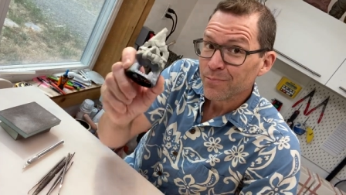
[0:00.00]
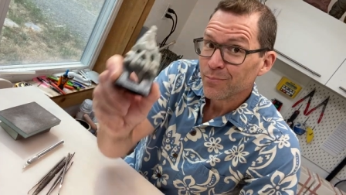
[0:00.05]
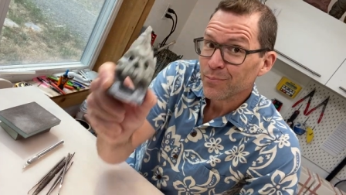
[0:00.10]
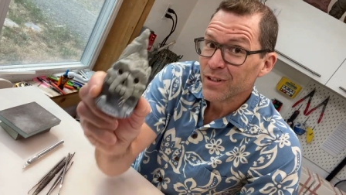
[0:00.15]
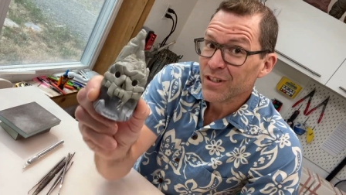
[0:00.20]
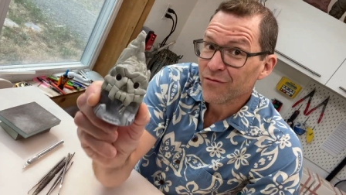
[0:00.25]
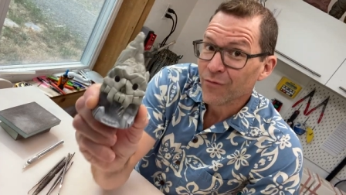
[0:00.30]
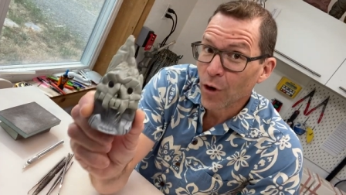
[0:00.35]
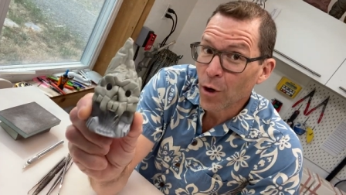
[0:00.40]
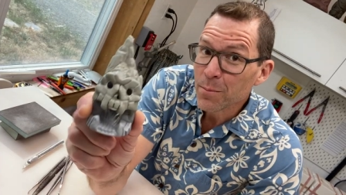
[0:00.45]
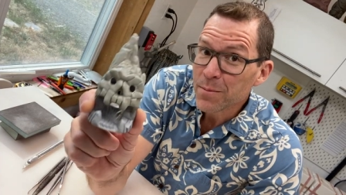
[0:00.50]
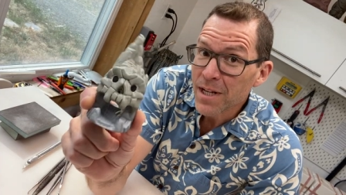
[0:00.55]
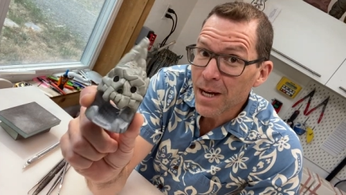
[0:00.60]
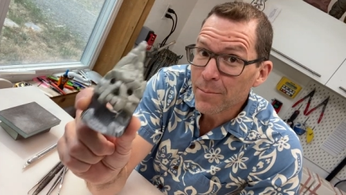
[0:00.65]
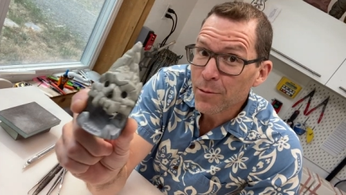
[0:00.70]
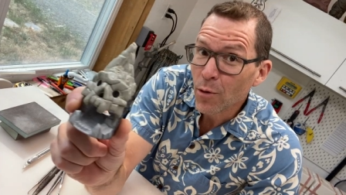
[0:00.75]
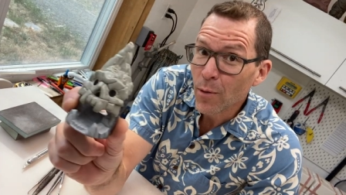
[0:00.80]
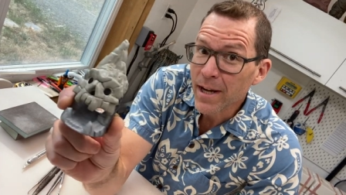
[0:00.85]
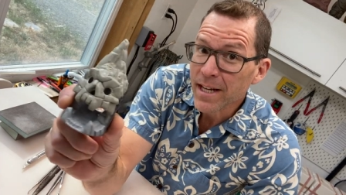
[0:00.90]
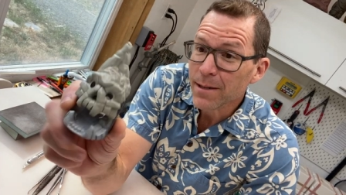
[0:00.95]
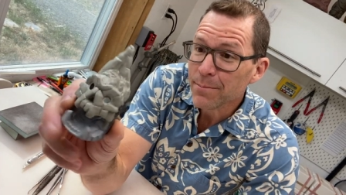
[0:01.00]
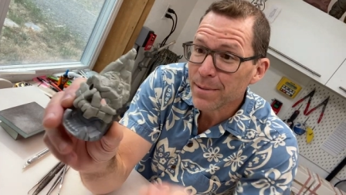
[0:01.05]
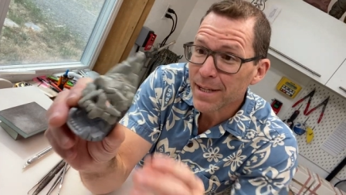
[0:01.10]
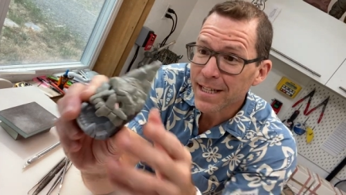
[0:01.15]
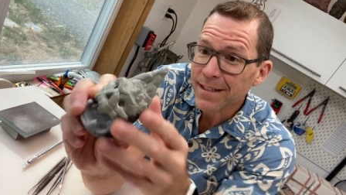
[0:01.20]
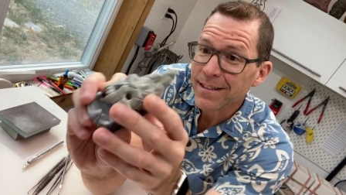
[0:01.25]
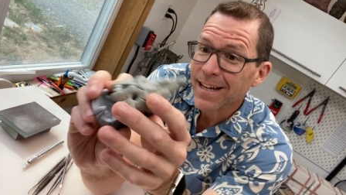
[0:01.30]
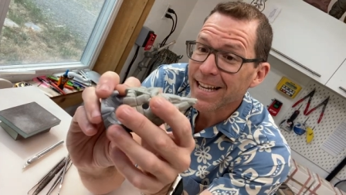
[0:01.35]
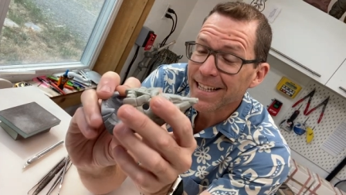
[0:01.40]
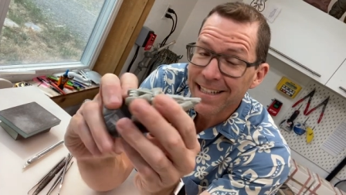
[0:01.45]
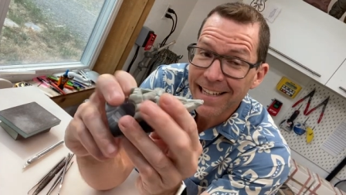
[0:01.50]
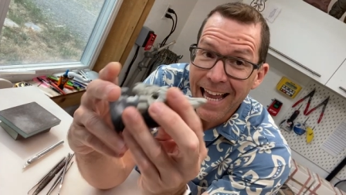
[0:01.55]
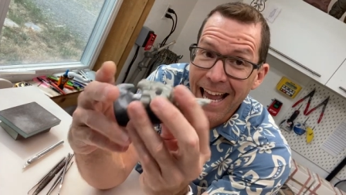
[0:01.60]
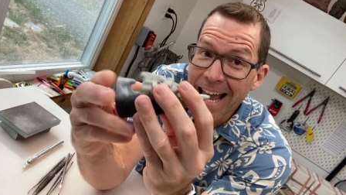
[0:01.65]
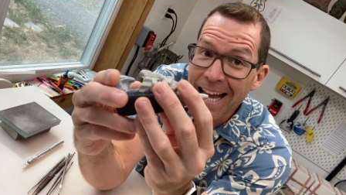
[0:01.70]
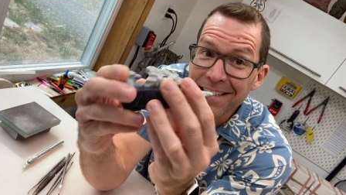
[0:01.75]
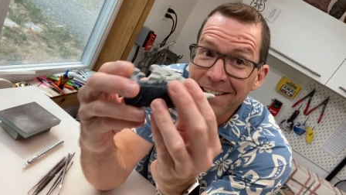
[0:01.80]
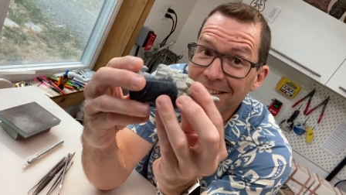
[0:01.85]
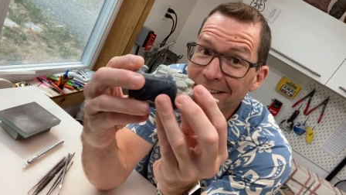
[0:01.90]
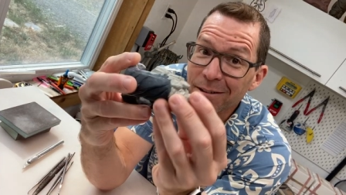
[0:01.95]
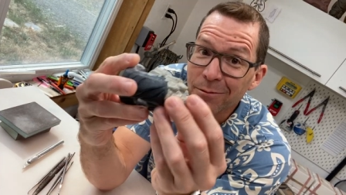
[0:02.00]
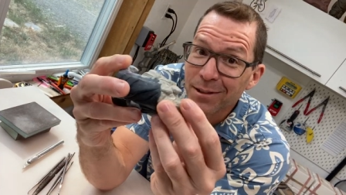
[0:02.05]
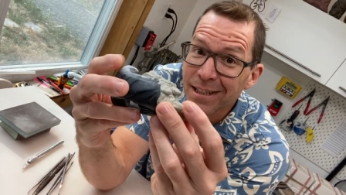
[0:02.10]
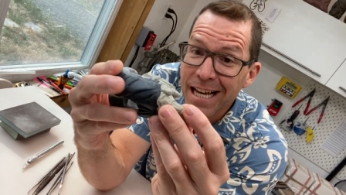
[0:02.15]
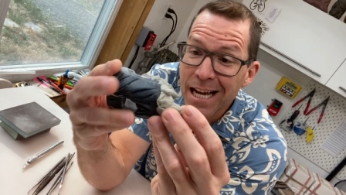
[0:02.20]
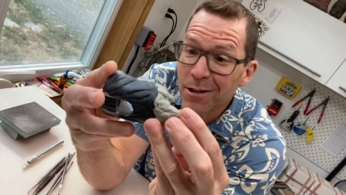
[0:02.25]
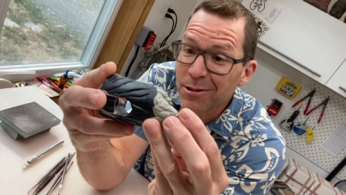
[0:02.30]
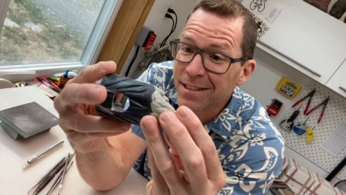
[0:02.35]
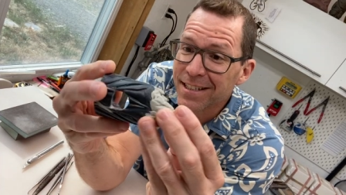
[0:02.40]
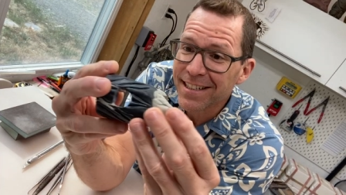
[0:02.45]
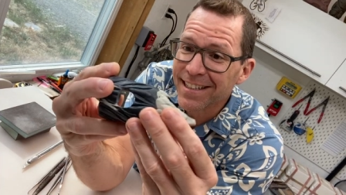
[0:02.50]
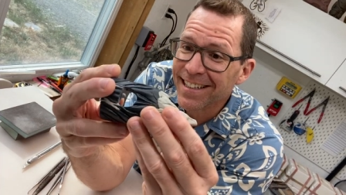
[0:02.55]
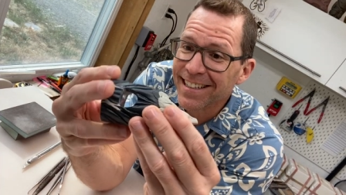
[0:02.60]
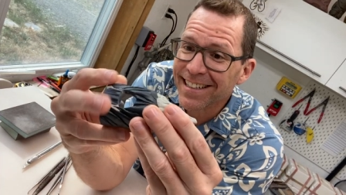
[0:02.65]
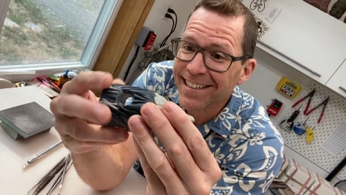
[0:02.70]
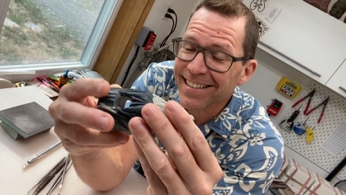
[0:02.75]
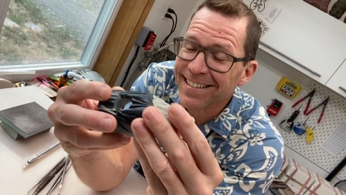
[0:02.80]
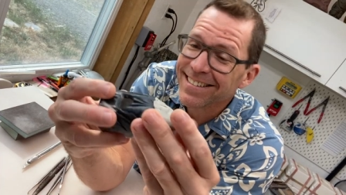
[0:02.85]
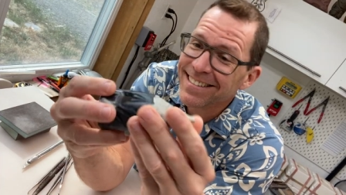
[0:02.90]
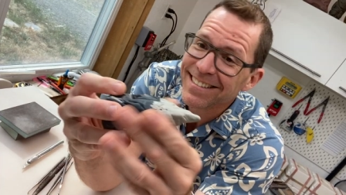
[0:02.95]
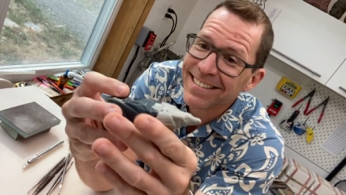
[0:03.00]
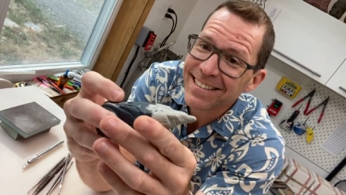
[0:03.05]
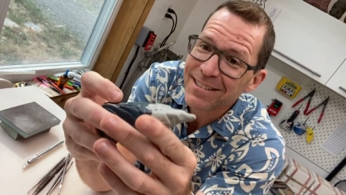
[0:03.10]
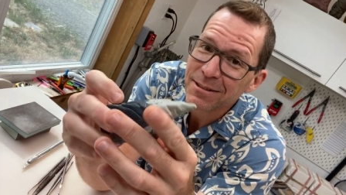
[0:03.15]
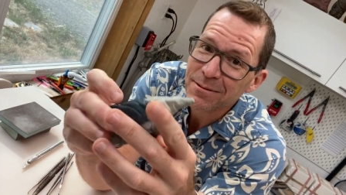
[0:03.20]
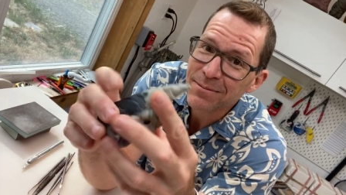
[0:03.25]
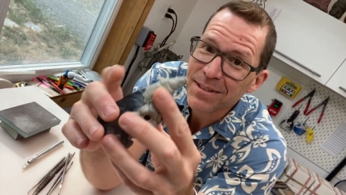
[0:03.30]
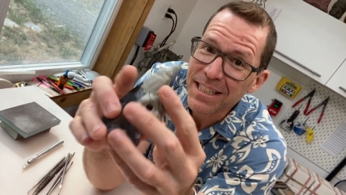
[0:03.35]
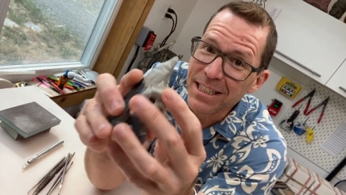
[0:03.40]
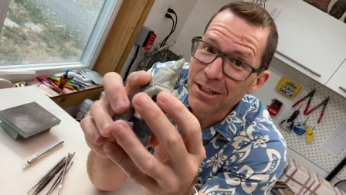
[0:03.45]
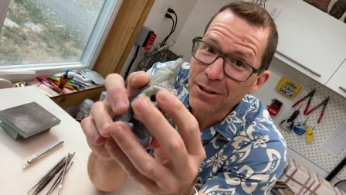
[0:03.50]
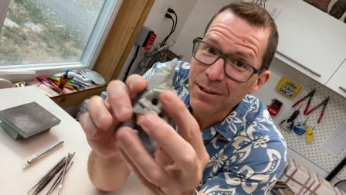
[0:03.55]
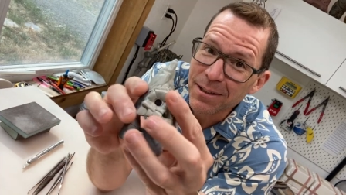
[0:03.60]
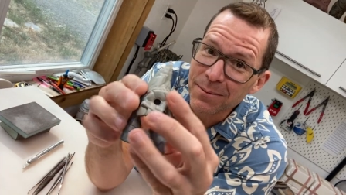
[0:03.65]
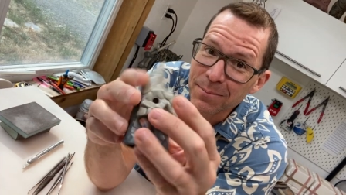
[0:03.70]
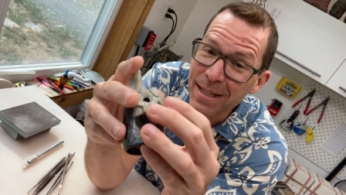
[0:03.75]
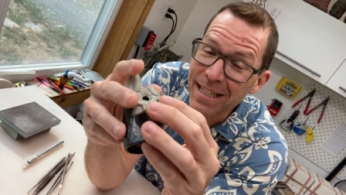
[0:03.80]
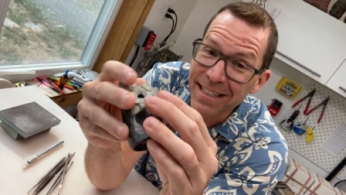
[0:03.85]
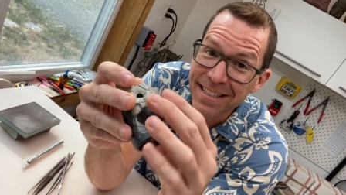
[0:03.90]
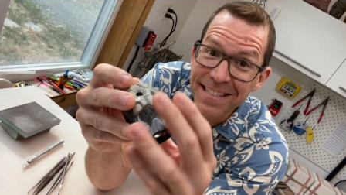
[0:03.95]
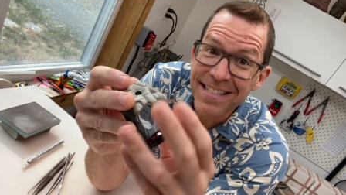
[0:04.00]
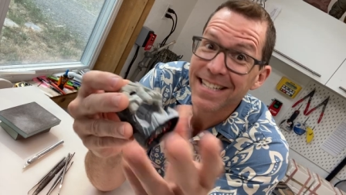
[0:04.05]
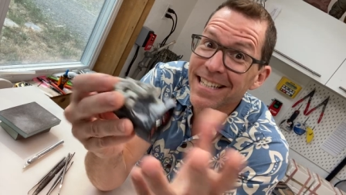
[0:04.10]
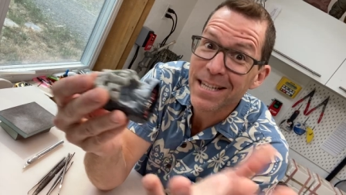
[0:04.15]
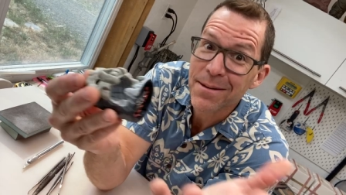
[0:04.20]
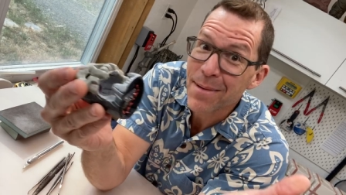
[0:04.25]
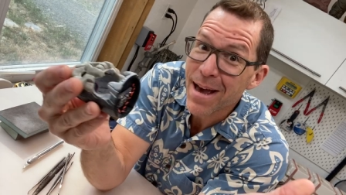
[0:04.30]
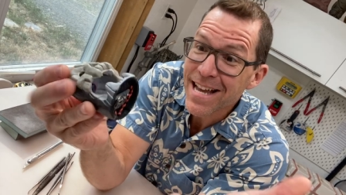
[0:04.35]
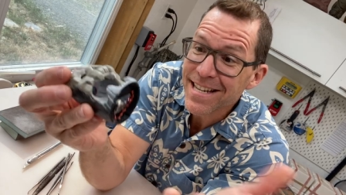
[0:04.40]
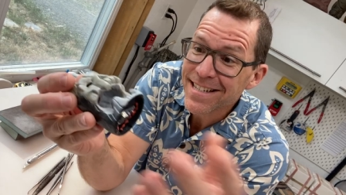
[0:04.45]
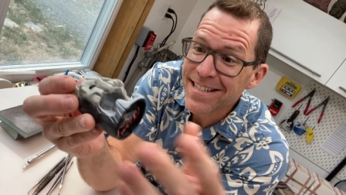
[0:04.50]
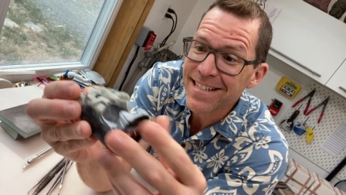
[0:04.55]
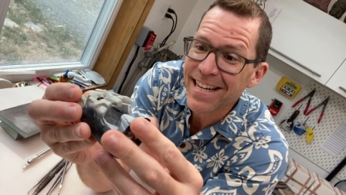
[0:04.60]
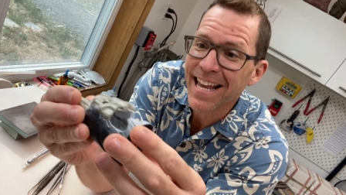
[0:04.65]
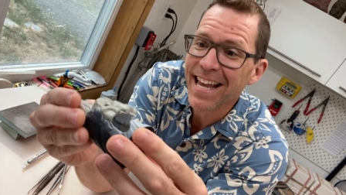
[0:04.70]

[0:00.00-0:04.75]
It's firmed up quite a bit. I can handle it without, it being a sticky mess,